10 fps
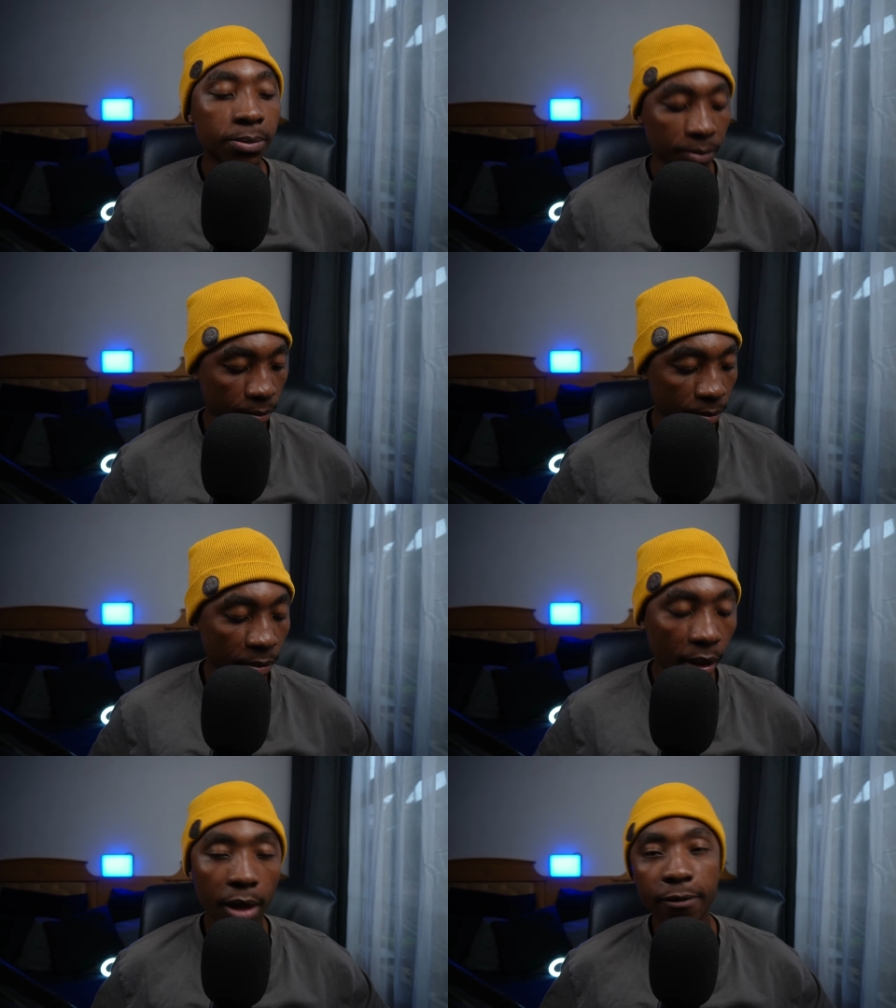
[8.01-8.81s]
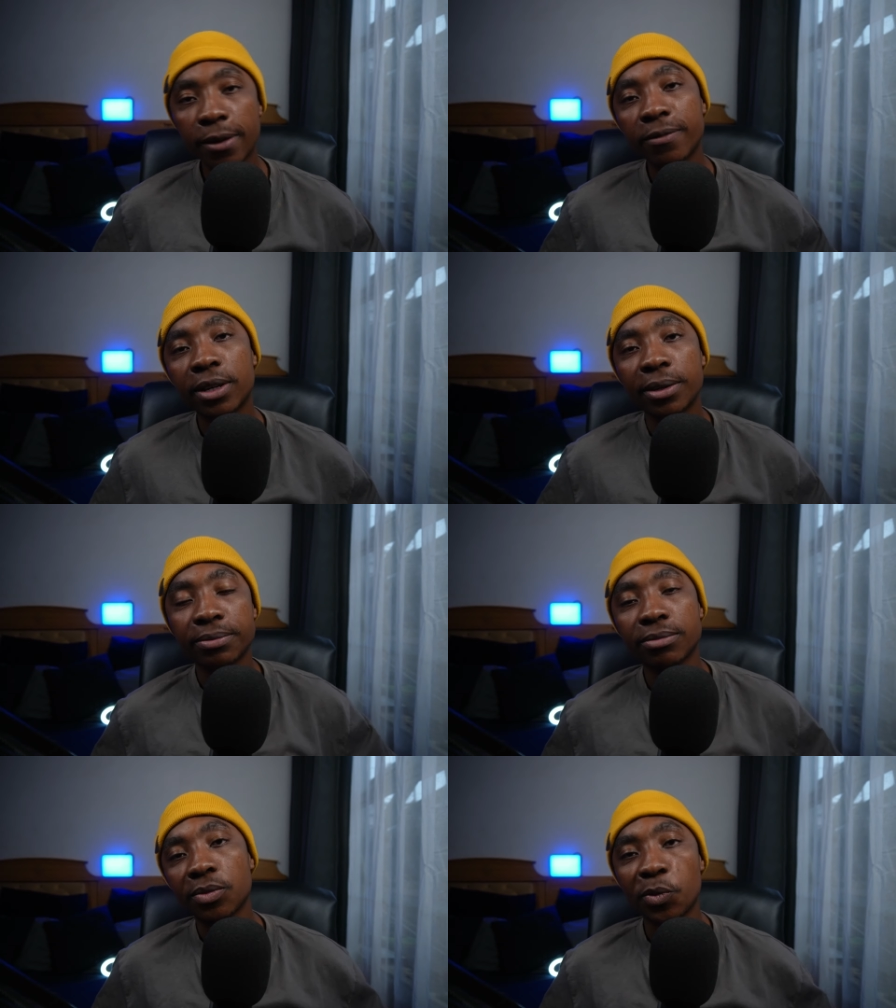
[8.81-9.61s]
If
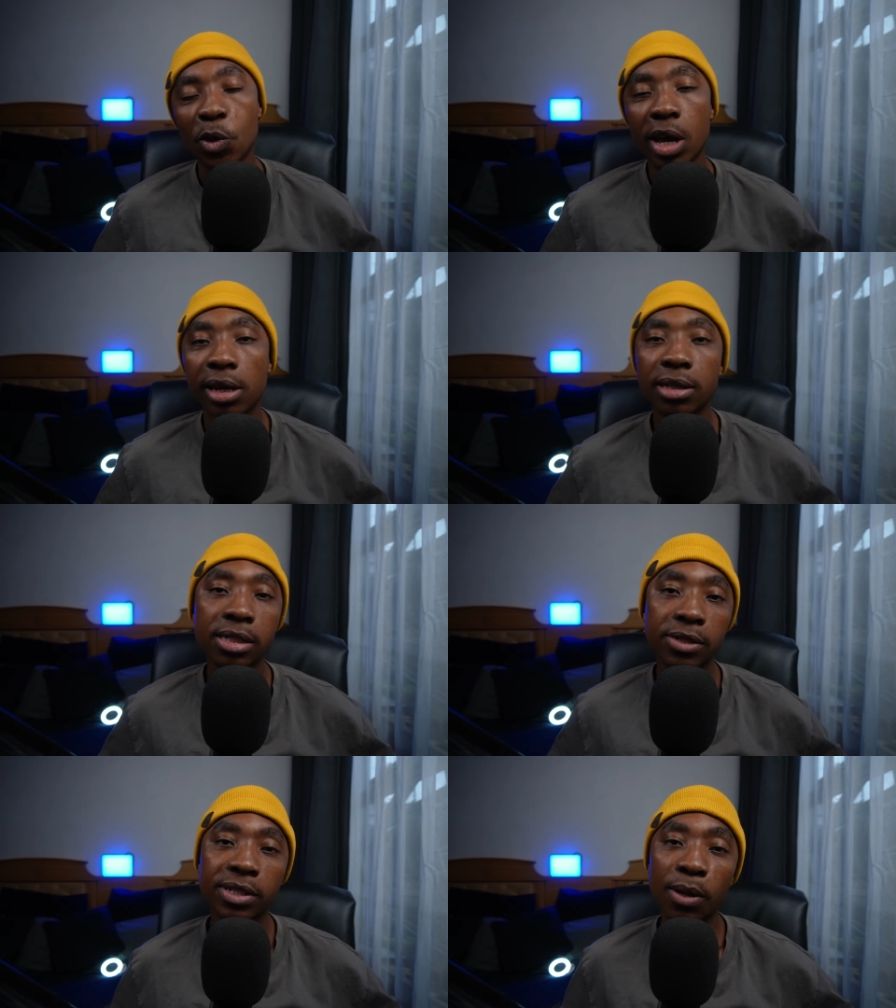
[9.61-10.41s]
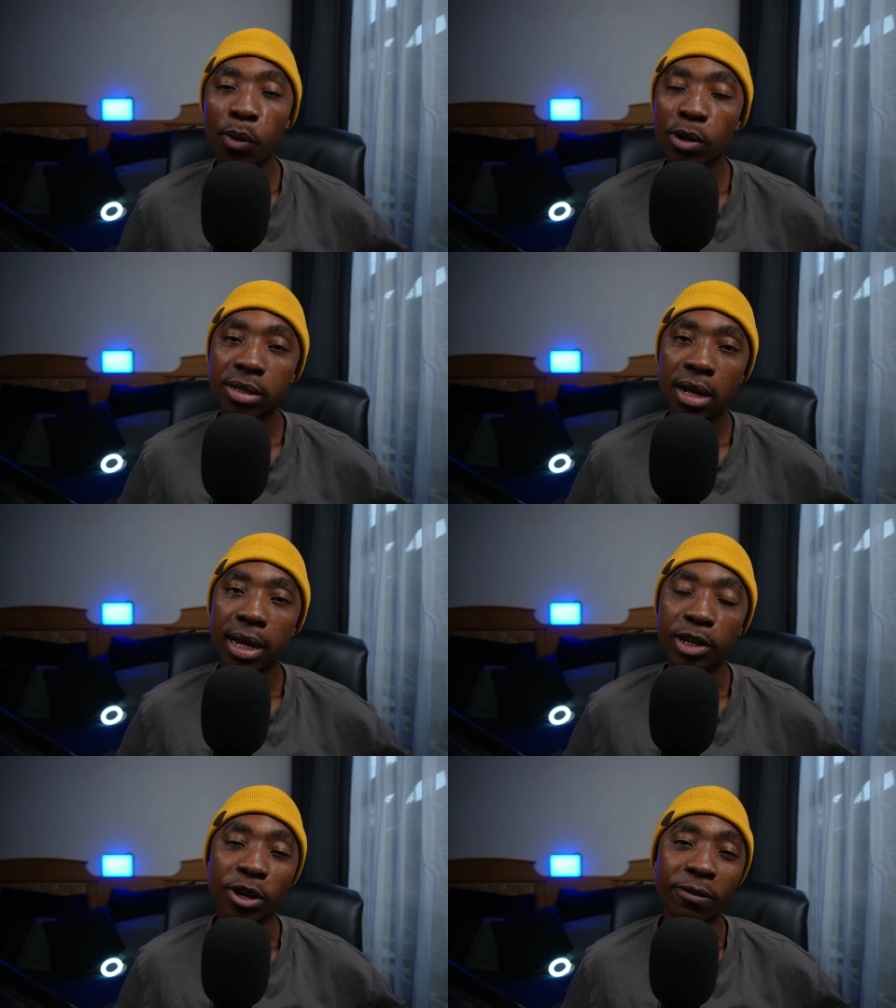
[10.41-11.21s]
ever you're a Kaizer Chiefs supporter
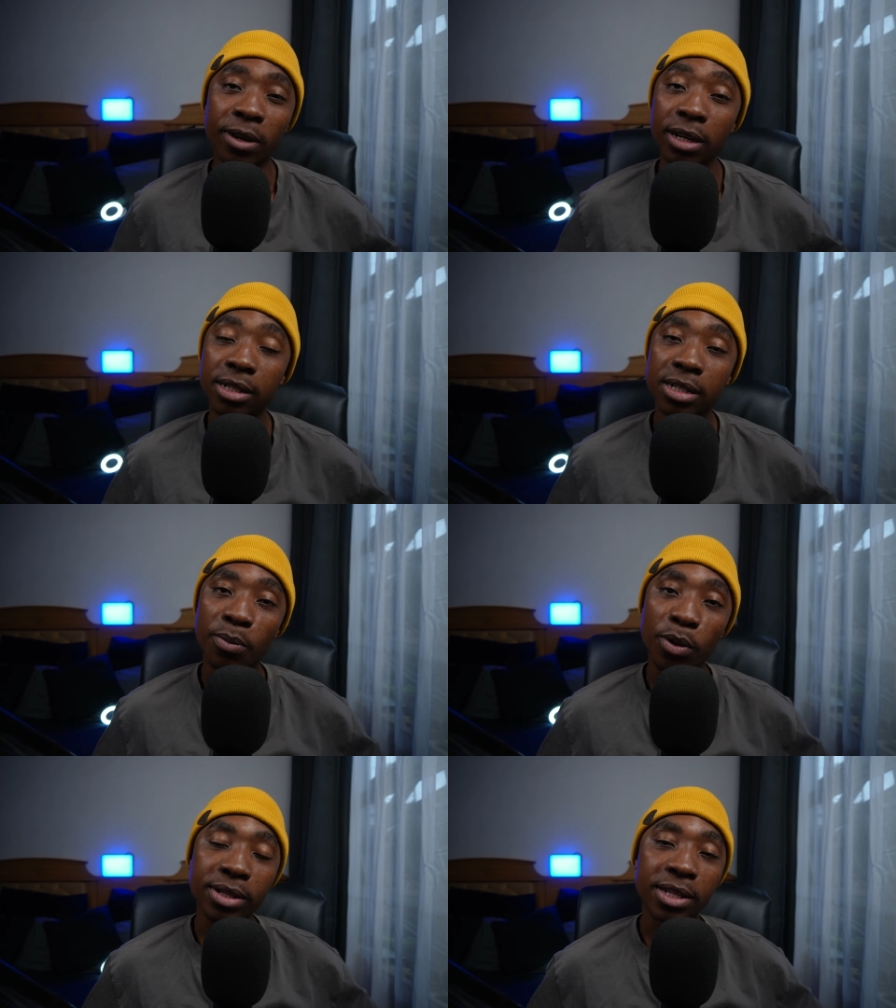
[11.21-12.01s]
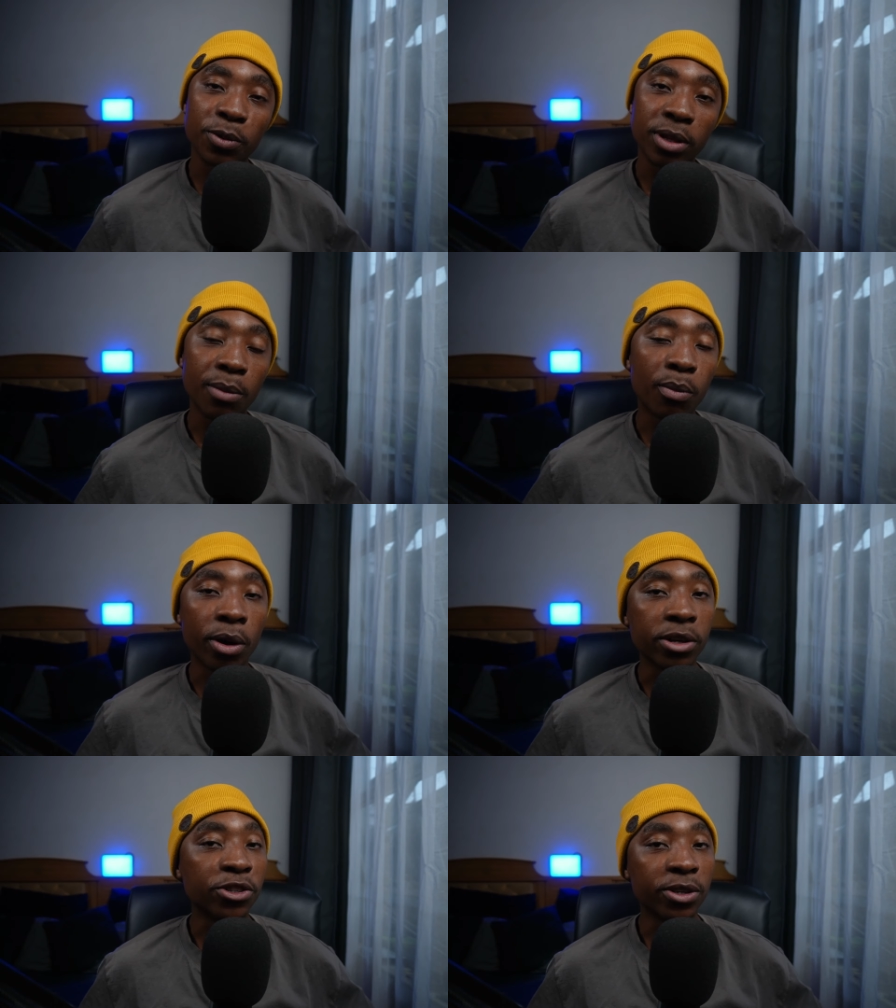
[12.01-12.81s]
and you are very disappointed with the
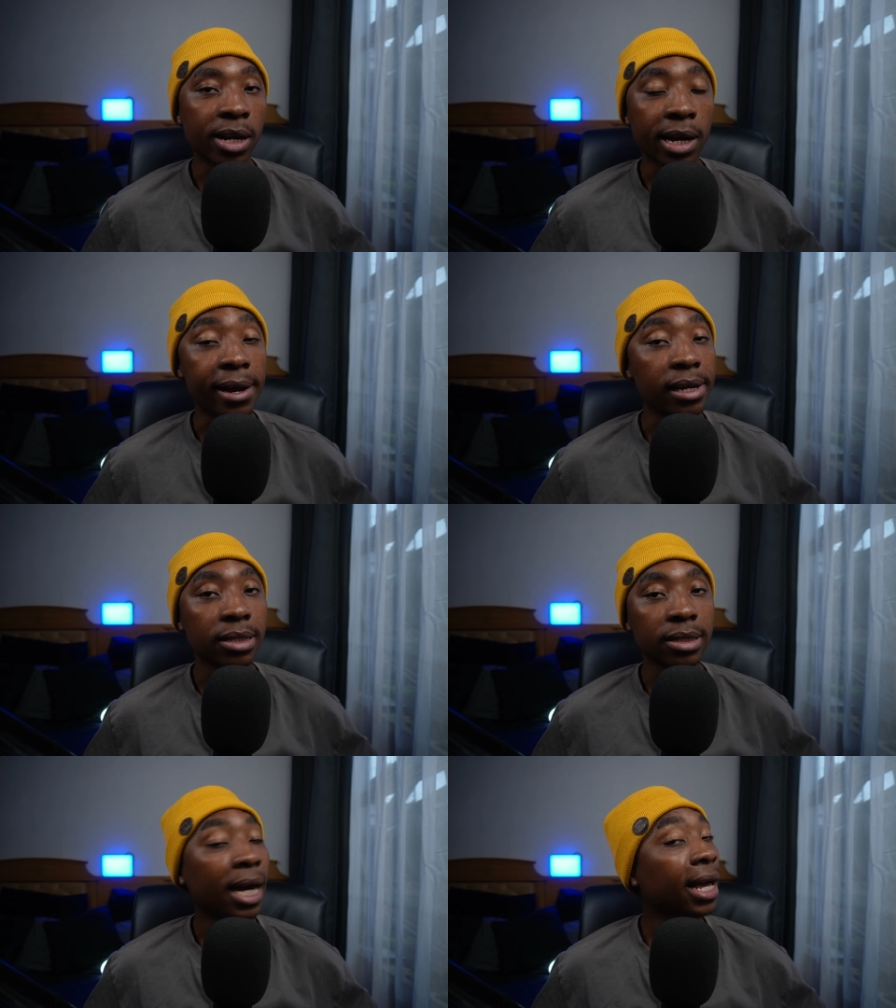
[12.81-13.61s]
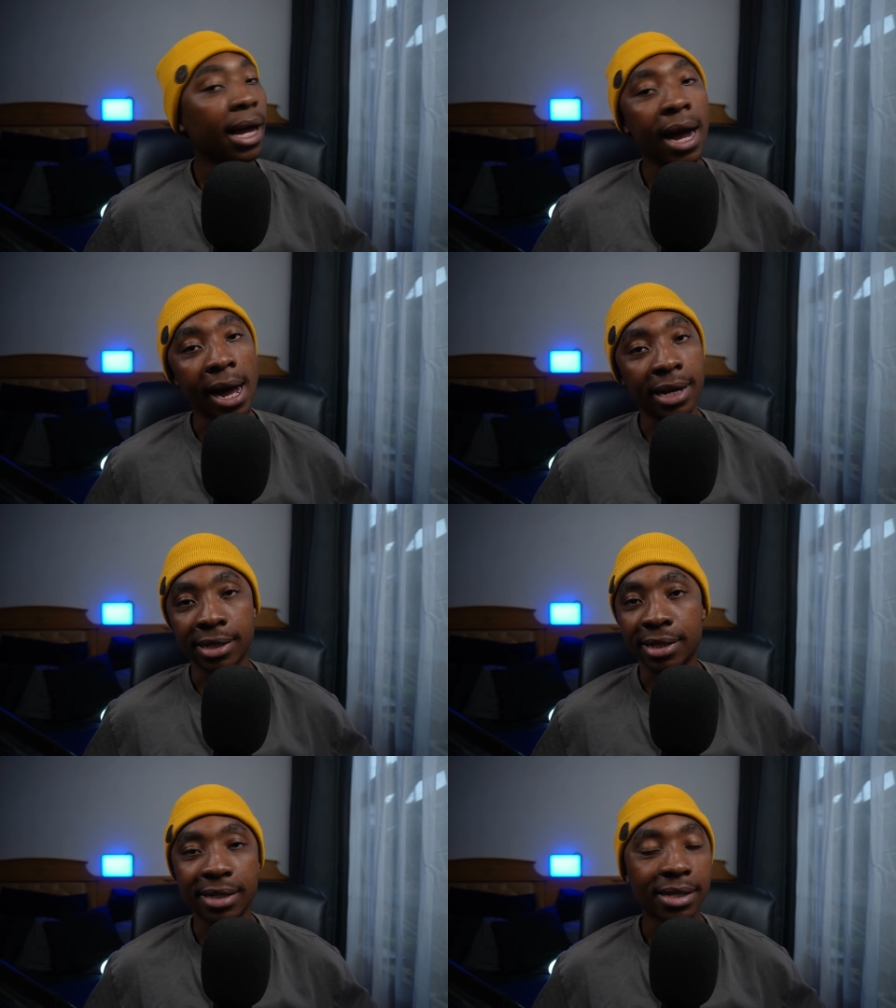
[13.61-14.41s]
boys today,
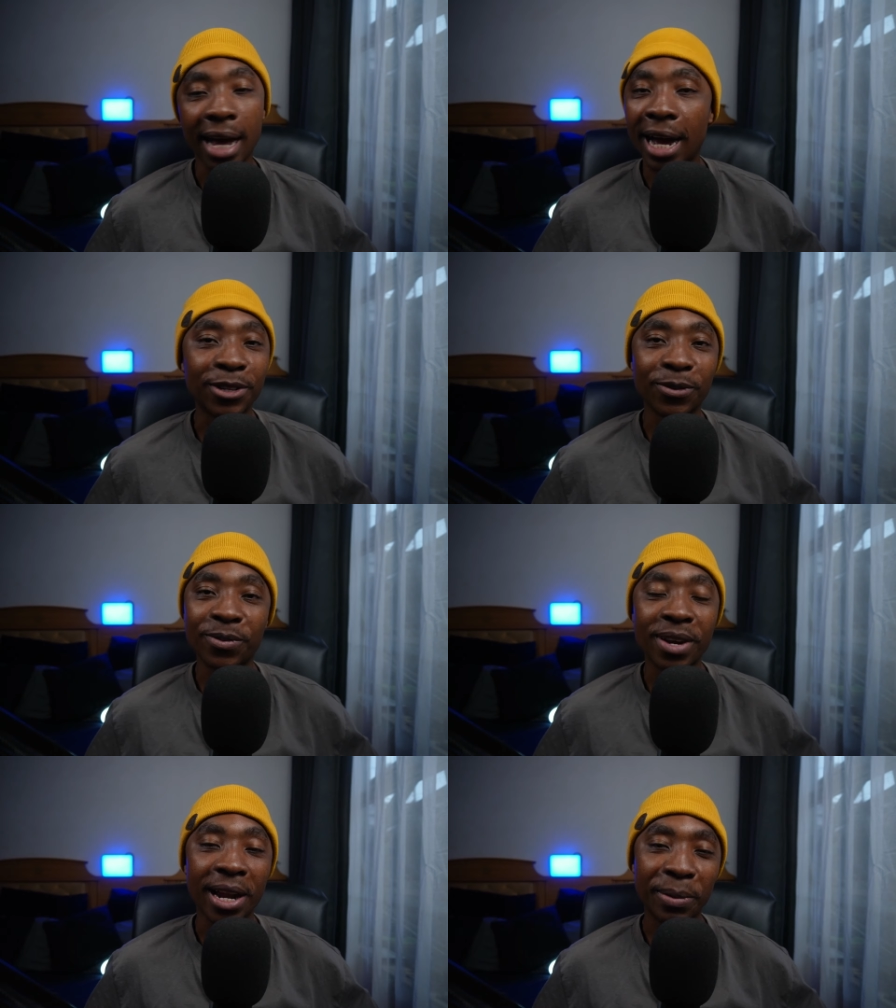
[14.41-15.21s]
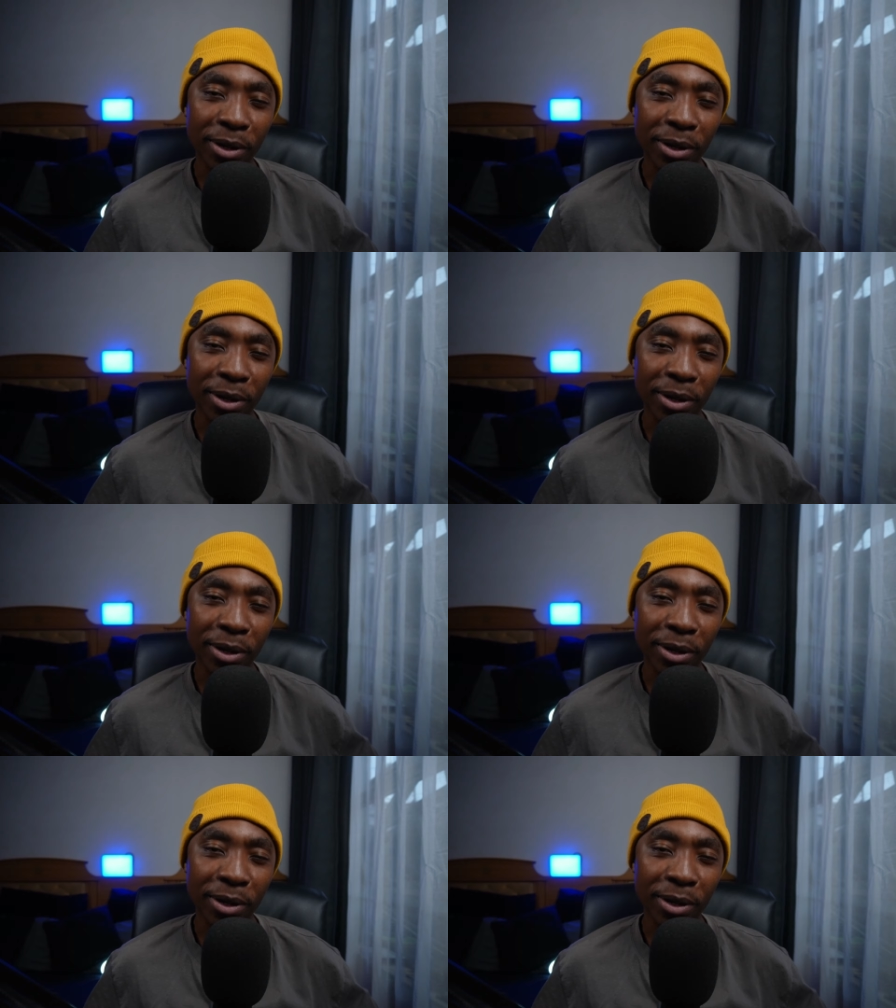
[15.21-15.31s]
angazi of none.